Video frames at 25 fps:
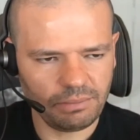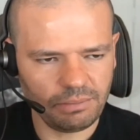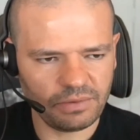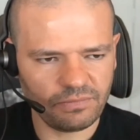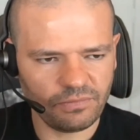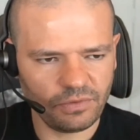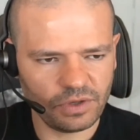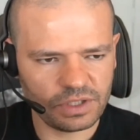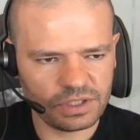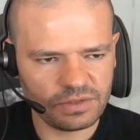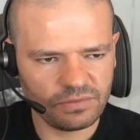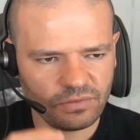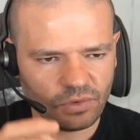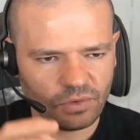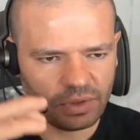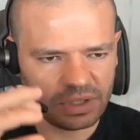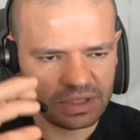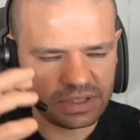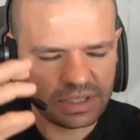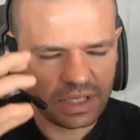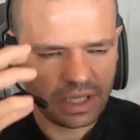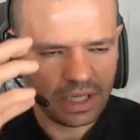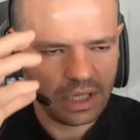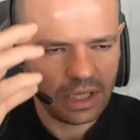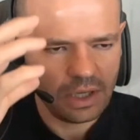But first of all,
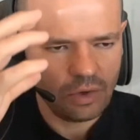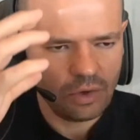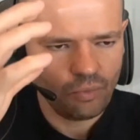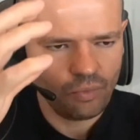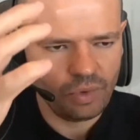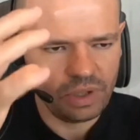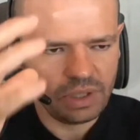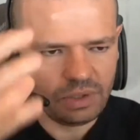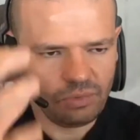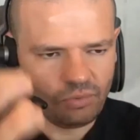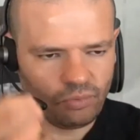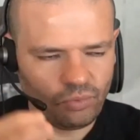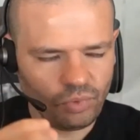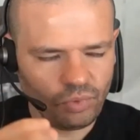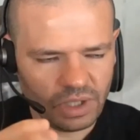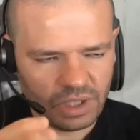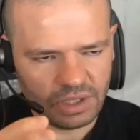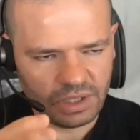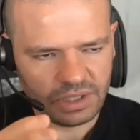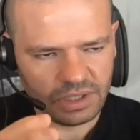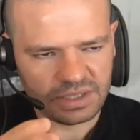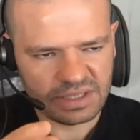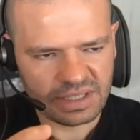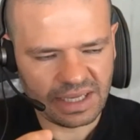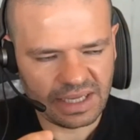it's
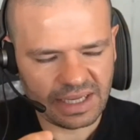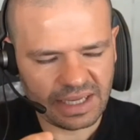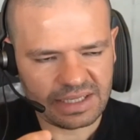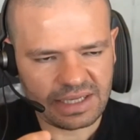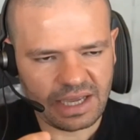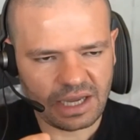we select our